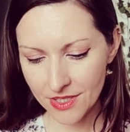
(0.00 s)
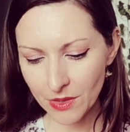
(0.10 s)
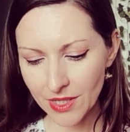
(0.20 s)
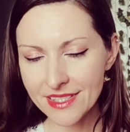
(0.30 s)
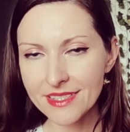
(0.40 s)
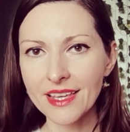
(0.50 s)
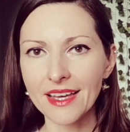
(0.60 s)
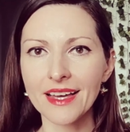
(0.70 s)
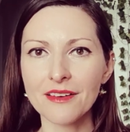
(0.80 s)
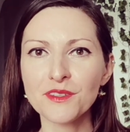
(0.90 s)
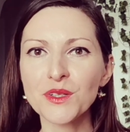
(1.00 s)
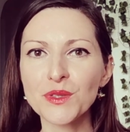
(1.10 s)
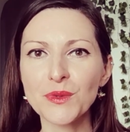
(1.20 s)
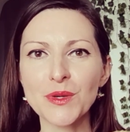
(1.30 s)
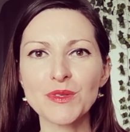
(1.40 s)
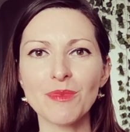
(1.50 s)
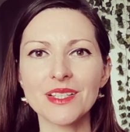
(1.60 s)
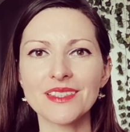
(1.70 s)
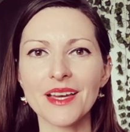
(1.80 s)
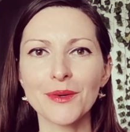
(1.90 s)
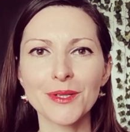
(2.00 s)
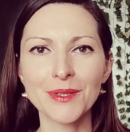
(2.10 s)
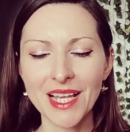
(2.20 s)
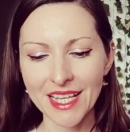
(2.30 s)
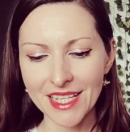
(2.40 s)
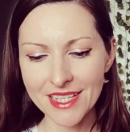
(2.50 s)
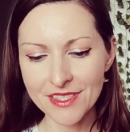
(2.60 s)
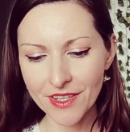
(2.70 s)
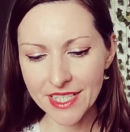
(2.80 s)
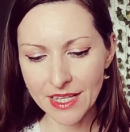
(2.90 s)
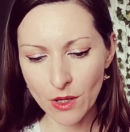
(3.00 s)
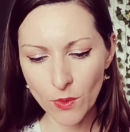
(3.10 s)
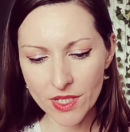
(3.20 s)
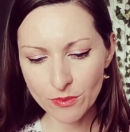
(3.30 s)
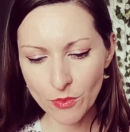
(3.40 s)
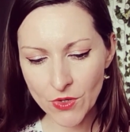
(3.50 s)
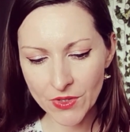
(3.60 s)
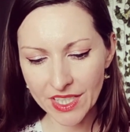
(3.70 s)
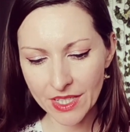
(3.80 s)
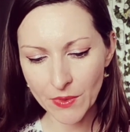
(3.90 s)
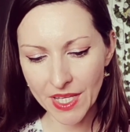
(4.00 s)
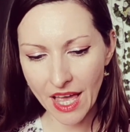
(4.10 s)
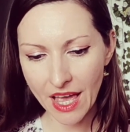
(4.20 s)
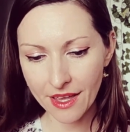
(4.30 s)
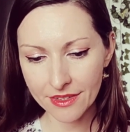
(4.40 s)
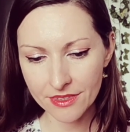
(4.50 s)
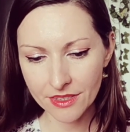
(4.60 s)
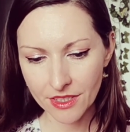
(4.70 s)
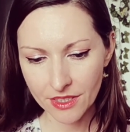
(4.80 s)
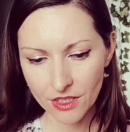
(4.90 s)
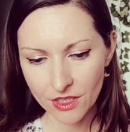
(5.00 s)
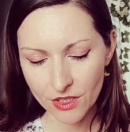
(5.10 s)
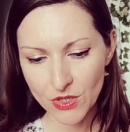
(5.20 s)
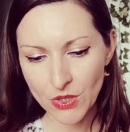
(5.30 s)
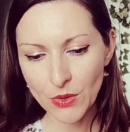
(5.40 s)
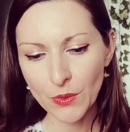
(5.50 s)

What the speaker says: So let's see, I have here the Rosebud Tarot. Let's find out what more can we add to